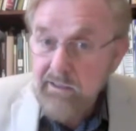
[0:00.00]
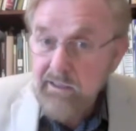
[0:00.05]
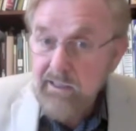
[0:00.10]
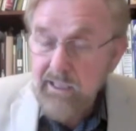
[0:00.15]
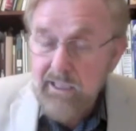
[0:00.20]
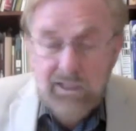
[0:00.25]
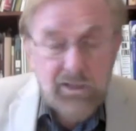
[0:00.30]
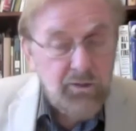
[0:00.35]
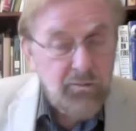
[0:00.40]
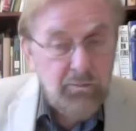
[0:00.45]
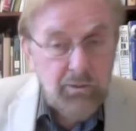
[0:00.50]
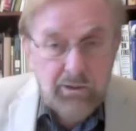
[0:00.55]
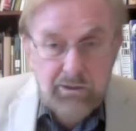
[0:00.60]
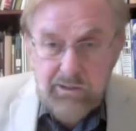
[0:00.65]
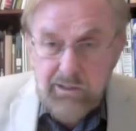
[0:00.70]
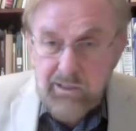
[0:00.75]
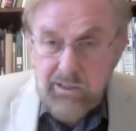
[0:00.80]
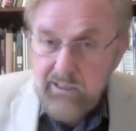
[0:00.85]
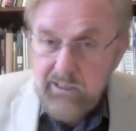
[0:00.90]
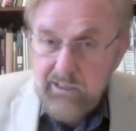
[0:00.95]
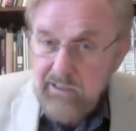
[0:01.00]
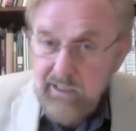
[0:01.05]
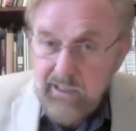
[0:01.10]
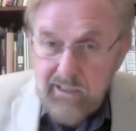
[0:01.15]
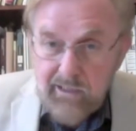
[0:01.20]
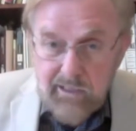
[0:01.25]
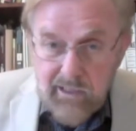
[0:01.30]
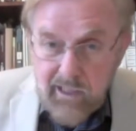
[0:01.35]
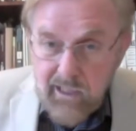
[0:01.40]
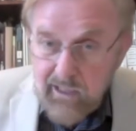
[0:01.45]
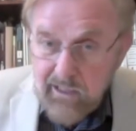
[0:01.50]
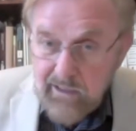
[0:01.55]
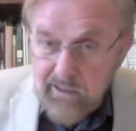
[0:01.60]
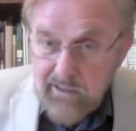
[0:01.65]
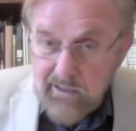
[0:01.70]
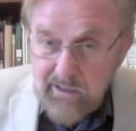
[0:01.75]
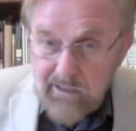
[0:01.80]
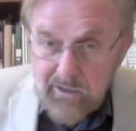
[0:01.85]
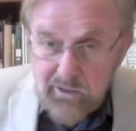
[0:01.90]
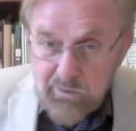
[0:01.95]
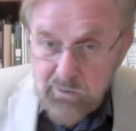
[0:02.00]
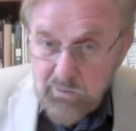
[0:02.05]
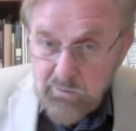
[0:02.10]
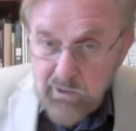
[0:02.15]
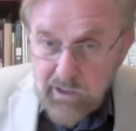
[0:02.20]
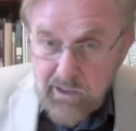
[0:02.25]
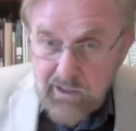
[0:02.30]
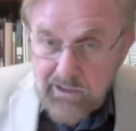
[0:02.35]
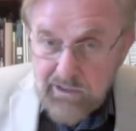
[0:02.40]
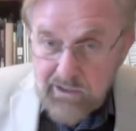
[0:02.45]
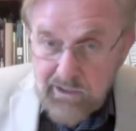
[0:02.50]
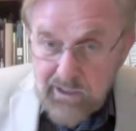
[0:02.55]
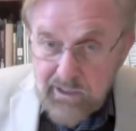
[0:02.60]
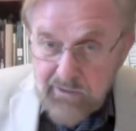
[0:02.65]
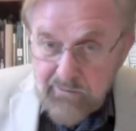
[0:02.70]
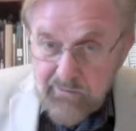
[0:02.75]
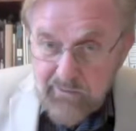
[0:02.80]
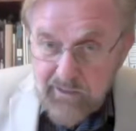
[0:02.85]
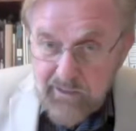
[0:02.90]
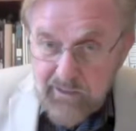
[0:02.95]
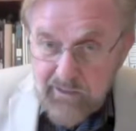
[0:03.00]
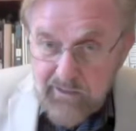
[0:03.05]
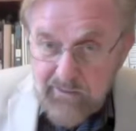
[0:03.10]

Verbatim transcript: he explicitly said, not to abolish slavery.